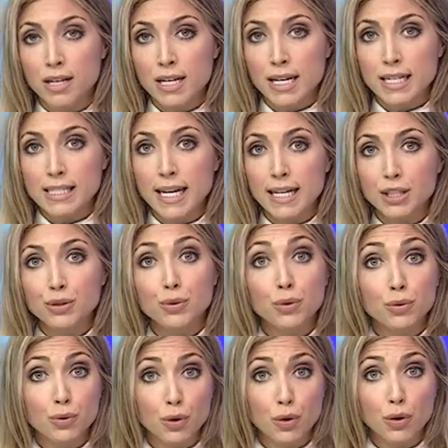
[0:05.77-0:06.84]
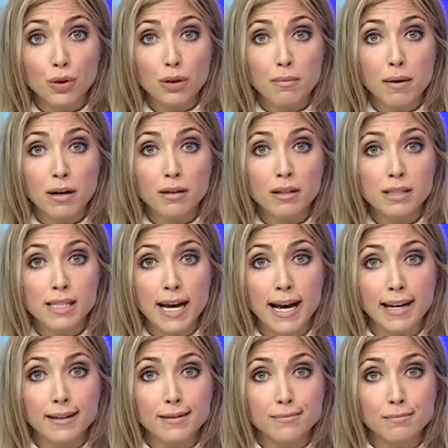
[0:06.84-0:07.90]
A 10-year-old girl among the dead.
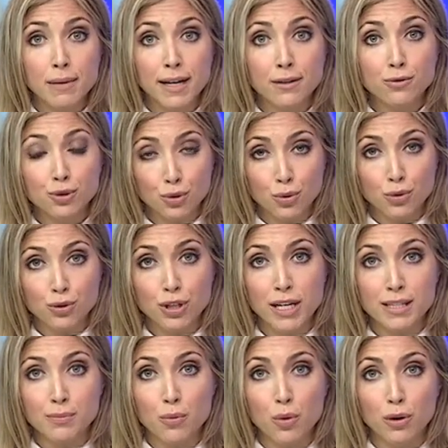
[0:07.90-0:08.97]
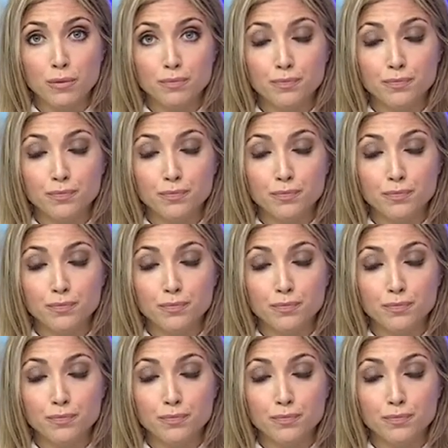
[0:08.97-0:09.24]
Michael George has more.